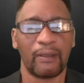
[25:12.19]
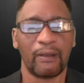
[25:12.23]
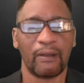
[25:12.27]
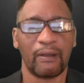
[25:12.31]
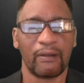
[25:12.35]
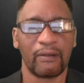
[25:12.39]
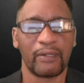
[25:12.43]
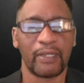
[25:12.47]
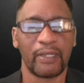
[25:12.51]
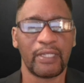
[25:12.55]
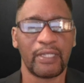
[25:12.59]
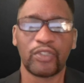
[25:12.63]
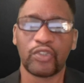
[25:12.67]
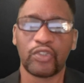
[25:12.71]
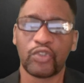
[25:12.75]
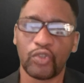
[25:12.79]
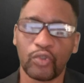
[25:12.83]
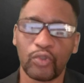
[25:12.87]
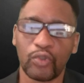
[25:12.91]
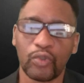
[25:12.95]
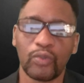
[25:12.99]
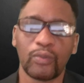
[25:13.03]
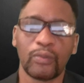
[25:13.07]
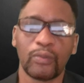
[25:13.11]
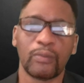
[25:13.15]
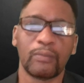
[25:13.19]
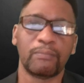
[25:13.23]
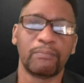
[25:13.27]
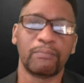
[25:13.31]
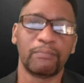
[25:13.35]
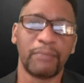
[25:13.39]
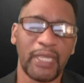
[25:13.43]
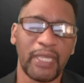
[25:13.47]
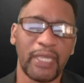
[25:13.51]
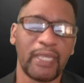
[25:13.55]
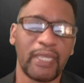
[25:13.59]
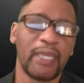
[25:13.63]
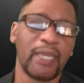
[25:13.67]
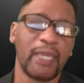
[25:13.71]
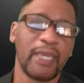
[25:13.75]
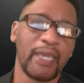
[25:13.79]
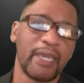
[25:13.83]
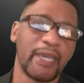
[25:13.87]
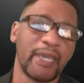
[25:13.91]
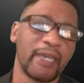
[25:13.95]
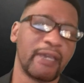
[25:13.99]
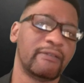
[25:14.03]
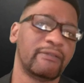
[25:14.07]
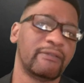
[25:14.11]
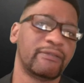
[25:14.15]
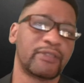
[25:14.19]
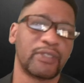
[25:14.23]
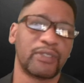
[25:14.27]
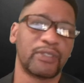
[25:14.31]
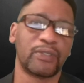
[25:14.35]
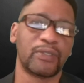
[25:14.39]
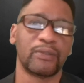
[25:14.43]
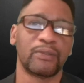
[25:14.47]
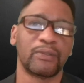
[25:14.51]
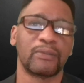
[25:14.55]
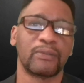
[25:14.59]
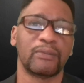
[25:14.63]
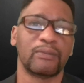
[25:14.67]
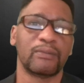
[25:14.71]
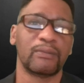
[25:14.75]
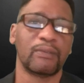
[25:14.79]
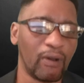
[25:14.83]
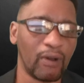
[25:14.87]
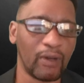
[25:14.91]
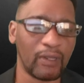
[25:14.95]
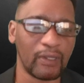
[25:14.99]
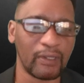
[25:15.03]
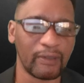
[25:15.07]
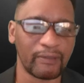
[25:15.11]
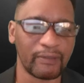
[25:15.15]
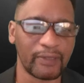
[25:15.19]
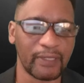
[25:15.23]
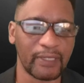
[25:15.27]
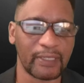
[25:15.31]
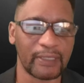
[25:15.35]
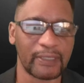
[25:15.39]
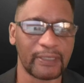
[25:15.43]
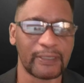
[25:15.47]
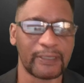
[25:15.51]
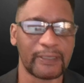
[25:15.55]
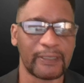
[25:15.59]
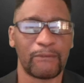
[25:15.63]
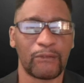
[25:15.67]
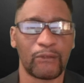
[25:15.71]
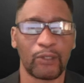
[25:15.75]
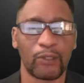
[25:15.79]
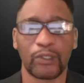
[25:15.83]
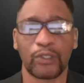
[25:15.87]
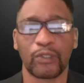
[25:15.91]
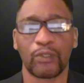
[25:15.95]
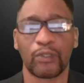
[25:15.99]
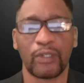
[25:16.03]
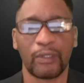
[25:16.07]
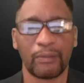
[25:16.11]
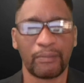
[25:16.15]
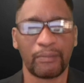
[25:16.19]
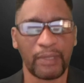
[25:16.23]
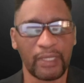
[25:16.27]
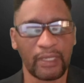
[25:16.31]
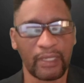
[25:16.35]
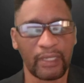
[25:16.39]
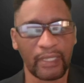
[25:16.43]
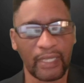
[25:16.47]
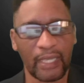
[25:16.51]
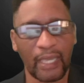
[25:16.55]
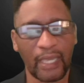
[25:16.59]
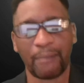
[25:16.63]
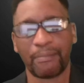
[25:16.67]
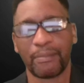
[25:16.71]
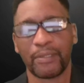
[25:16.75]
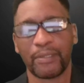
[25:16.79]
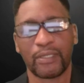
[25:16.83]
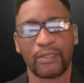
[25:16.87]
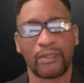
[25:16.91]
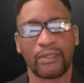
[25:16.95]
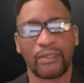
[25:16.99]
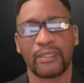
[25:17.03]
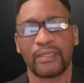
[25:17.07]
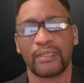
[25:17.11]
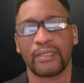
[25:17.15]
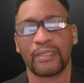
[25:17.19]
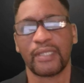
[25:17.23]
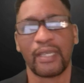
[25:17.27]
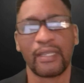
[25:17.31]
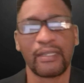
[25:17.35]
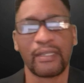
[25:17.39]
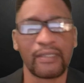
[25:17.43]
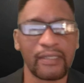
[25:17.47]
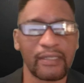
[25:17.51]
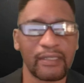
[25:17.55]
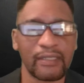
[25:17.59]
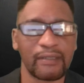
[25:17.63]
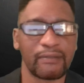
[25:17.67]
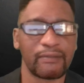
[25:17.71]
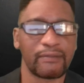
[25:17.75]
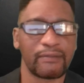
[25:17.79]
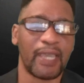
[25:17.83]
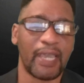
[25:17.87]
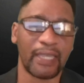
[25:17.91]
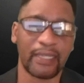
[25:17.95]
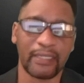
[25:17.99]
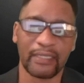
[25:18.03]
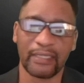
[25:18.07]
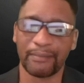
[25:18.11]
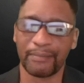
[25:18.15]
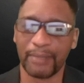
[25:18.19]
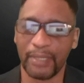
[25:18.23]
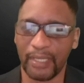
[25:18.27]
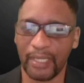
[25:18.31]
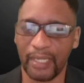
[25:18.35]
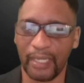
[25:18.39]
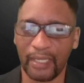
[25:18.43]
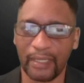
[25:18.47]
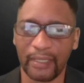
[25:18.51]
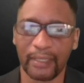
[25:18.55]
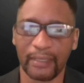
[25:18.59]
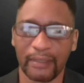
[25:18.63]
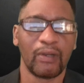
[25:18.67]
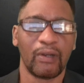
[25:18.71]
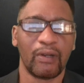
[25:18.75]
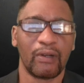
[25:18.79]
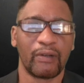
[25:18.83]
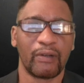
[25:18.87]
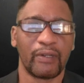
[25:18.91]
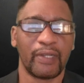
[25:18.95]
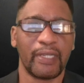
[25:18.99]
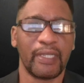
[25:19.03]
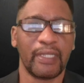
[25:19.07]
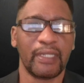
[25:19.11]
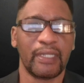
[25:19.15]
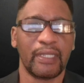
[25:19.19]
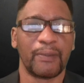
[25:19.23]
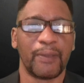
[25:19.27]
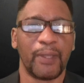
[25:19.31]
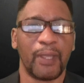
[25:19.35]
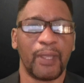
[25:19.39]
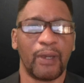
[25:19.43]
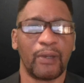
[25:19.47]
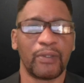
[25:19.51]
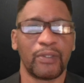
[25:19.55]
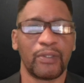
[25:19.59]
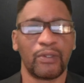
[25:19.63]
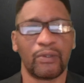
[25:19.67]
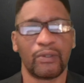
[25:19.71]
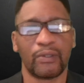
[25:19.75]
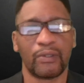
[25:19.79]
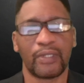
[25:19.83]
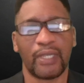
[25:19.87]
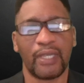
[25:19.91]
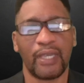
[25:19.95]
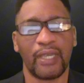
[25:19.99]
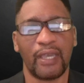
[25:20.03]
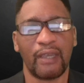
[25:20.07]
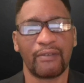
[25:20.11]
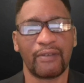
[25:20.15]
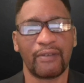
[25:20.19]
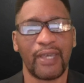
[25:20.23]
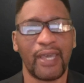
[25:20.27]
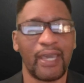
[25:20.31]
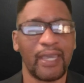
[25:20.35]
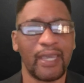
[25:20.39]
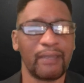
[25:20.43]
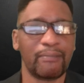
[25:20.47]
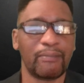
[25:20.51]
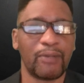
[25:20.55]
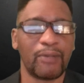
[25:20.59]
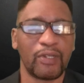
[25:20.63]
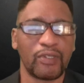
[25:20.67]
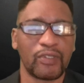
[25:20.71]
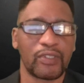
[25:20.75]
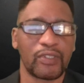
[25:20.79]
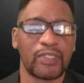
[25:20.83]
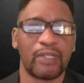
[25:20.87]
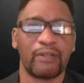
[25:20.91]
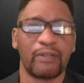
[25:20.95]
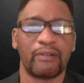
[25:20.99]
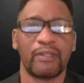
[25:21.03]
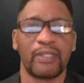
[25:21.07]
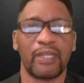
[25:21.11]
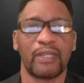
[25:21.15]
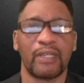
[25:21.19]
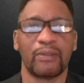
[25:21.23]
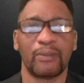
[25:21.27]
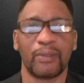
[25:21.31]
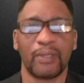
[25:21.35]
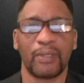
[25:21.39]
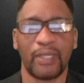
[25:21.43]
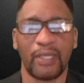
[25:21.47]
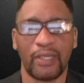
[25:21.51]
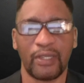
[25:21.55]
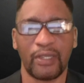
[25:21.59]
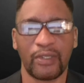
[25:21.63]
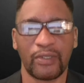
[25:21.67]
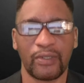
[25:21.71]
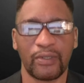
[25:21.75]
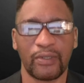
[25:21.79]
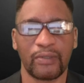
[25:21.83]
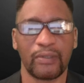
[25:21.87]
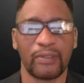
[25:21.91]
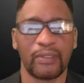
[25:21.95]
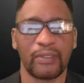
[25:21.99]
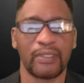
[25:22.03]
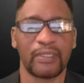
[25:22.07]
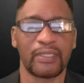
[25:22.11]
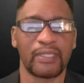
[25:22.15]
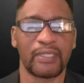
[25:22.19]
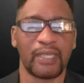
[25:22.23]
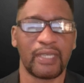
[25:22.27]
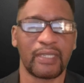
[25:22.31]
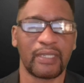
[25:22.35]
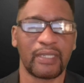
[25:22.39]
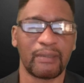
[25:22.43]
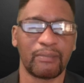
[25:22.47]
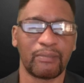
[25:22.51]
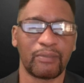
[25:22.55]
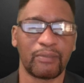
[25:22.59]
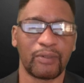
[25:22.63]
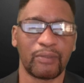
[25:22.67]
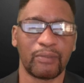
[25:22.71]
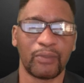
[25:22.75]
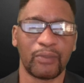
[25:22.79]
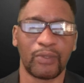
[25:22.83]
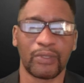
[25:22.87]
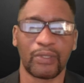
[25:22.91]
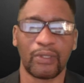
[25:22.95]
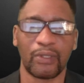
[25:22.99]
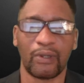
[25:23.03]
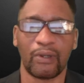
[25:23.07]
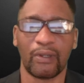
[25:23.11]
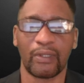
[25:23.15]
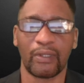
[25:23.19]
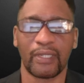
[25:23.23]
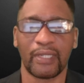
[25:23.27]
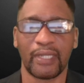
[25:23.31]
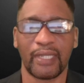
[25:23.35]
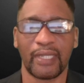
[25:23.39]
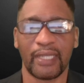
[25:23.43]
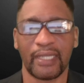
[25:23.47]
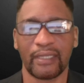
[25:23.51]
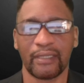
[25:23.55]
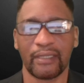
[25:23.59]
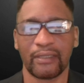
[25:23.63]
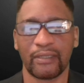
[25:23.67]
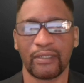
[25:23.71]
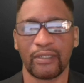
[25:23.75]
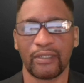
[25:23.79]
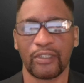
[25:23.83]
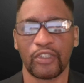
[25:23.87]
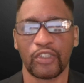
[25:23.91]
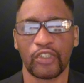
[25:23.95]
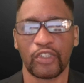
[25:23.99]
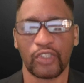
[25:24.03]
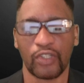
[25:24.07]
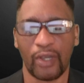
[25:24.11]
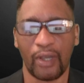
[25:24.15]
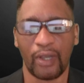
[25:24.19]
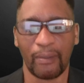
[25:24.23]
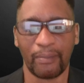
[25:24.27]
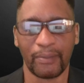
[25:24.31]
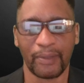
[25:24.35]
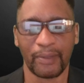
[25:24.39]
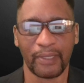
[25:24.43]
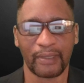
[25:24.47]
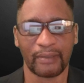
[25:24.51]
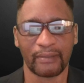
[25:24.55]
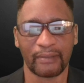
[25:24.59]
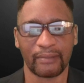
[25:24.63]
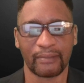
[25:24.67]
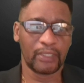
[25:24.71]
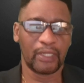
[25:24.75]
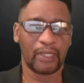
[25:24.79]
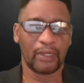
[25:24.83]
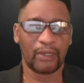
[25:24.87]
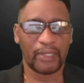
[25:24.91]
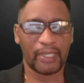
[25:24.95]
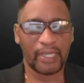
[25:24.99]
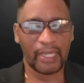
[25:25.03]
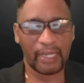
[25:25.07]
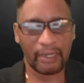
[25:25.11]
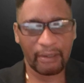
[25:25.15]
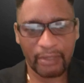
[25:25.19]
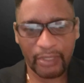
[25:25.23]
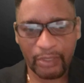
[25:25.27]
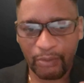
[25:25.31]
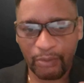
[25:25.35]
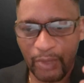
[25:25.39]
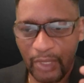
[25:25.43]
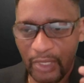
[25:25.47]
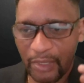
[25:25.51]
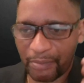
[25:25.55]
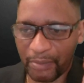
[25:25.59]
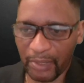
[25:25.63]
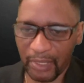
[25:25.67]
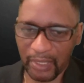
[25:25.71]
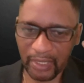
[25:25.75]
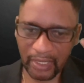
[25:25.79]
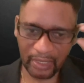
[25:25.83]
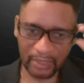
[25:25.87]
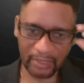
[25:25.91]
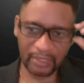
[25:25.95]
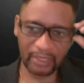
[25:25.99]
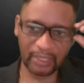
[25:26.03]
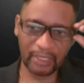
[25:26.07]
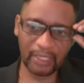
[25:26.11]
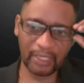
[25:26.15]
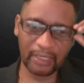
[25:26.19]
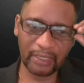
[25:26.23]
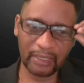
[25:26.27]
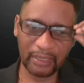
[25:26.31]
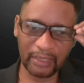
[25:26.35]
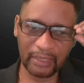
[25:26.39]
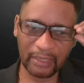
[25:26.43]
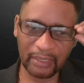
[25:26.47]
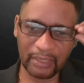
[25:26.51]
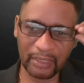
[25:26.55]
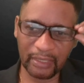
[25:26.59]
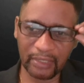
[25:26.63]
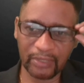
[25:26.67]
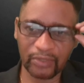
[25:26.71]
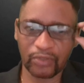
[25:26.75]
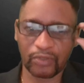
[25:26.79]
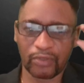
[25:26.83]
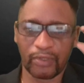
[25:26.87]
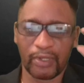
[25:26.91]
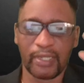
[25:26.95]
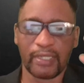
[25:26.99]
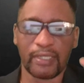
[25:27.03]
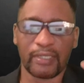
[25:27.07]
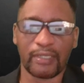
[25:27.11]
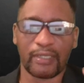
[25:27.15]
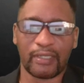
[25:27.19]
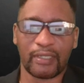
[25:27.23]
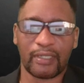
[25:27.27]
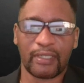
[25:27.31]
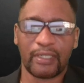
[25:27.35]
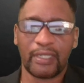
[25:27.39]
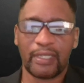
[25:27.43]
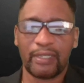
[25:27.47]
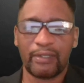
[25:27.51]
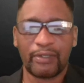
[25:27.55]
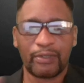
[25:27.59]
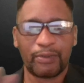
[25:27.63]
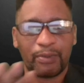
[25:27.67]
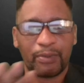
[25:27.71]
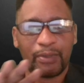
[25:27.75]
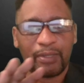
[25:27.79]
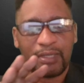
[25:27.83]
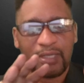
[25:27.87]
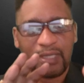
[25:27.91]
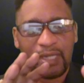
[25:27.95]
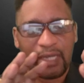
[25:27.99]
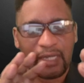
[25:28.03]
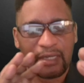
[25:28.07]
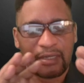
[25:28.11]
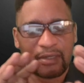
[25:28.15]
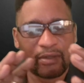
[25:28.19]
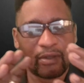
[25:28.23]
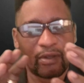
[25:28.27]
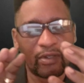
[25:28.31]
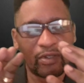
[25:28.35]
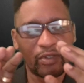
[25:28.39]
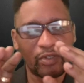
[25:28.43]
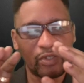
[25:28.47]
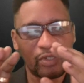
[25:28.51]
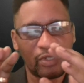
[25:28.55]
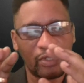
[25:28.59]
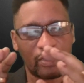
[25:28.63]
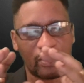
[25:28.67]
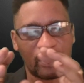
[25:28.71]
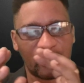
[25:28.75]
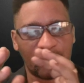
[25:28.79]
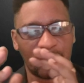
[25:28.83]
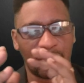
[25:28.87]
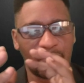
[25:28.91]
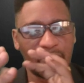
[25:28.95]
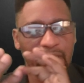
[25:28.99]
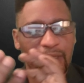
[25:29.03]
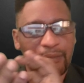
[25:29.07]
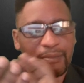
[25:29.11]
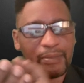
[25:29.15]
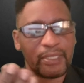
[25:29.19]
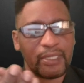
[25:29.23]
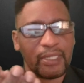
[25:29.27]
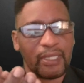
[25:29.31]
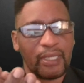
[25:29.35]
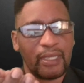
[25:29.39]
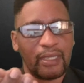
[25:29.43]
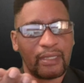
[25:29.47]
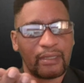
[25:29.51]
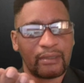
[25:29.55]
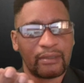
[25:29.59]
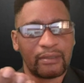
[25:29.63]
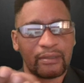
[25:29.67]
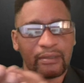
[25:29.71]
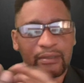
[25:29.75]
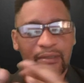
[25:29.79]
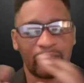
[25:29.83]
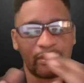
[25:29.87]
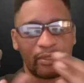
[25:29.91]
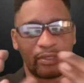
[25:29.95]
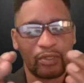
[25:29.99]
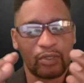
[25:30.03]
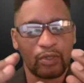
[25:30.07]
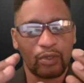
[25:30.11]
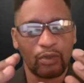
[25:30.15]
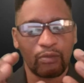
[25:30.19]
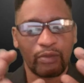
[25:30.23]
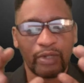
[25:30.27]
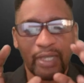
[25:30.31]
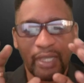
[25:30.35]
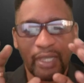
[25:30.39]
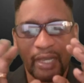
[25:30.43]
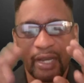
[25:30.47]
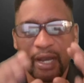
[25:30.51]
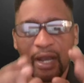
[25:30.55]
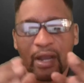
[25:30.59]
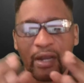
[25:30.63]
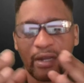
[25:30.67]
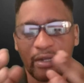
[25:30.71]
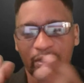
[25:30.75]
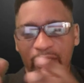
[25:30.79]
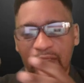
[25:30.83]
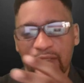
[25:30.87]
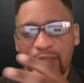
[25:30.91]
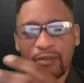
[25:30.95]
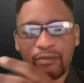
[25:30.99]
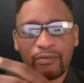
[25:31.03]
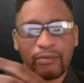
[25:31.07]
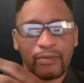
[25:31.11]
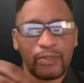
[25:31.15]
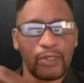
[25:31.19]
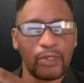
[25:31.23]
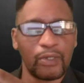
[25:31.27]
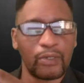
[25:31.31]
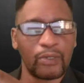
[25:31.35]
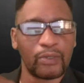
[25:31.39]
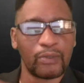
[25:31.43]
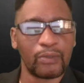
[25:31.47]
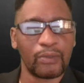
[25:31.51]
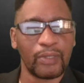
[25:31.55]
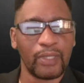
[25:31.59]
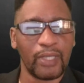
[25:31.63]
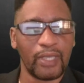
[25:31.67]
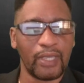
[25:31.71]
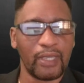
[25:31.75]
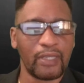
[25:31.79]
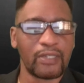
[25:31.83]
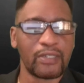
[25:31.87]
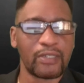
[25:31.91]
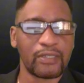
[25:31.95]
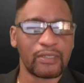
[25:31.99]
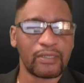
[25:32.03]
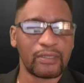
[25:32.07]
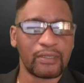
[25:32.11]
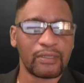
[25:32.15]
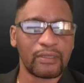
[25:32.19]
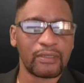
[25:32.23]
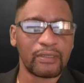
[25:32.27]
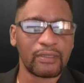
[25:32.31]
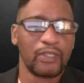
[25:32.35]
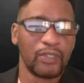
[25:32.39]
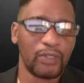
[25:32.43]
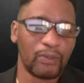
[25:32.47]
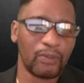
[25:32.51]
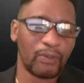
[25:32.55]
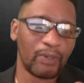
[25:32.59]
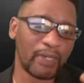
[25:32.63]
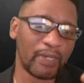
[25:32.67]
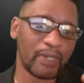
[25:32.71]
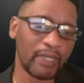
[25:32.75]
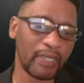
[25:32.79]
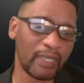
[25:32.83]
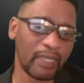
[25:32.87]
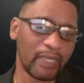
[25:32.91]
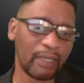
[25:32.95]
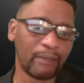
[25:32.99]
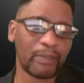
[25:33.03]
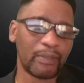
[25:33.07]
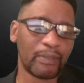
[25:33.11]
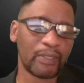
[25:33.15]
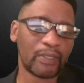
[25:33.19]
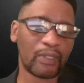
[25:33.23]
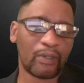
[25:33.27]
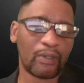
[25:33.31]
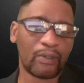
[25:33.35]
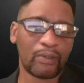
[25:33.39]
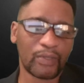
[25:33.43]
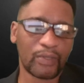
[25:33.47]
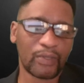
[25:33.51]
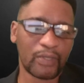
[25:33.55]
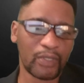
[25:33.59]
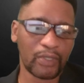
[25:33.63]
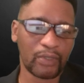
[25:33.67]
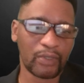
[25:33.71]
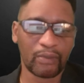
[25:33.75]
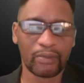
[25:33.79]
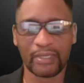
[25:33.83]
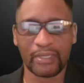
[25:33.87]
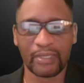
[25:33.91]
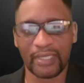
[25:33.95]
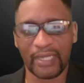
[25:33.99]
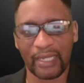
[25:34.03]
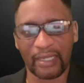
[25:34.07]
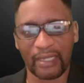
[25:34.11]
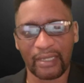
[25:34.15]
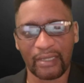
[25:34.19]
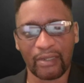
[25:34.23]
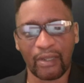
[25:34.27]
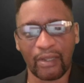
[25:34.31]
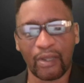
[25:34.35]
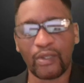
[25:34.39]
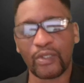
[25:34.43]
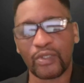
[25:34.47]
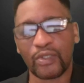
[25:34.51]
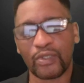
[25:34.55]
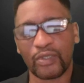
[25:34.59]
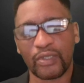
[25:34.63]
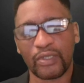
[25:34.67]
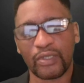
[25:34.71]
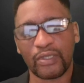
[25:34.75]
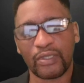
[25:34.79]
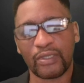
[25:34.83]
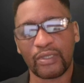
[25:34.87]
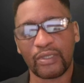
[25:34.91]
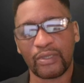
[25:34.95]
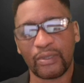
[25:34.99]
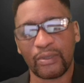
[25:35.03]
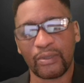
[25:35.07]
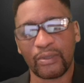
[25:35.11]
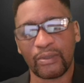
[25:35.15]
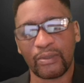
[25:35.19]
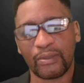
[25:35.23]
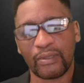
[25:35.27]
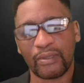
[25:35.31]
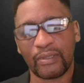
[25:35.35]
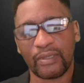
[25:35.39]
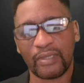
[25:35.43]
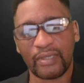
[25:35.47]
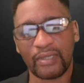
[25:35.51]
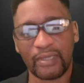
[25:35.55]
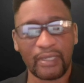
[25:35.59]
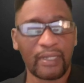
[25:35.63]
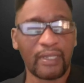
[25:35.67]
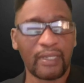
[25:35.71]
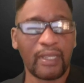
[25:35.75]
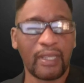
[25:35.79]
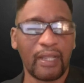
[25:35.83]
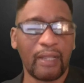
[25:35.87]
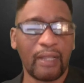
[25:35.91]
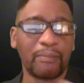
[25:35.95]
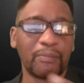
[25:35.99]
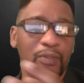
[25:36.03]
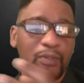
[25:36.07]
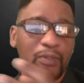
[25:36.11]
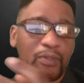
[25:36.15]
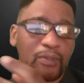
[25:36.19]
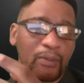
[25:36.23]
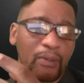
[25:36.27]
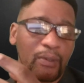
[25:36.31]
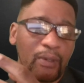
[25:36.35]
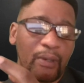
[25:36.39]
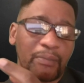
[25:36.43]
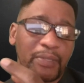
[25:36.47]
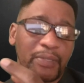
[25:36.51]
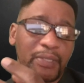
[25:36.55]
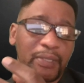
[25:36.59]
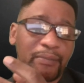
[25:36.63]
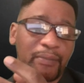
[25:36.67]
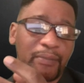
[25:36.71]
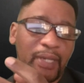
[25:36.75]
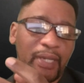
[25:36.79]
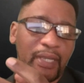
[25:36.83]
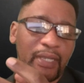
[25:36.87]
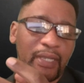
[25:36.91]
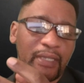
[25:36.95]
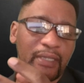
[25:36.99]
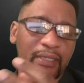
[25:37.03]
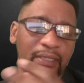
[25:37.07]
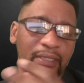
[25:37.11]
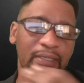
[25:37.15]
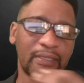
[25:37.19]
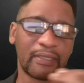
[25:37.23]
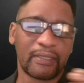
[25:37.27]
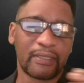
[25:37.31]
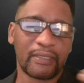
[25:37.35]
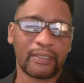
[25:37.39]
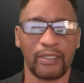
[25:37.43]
All right, you may have to do all of this. So it's going to be capital intensive at the beginning. All right, now you're going to have high budgetary allocation to design and promote online shopping. Now, here is where it's beginning to get a little interesting, and here's where technology is now coming in. So regardless of your location, you are able now to use technology to still help you to optimize